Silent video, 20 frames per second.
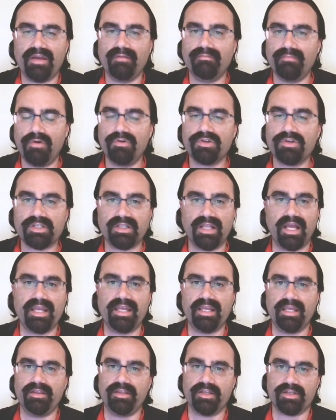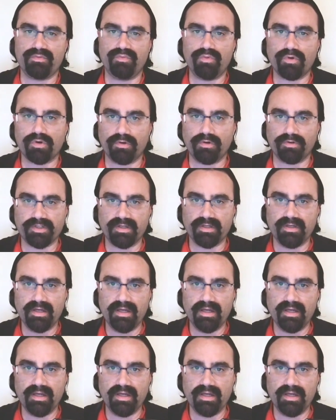and most light in this world,